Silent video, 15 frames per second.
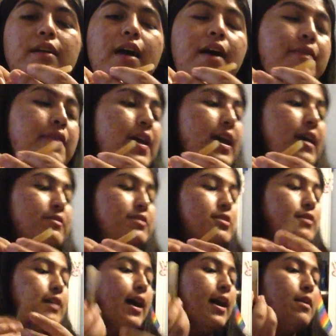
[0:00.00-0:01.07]
And then
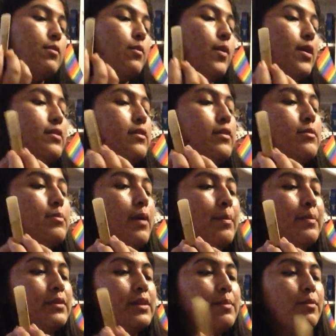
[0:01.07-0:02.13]
after that, once it's
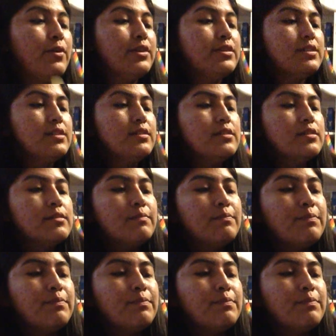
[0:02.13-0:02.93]
properly moistened,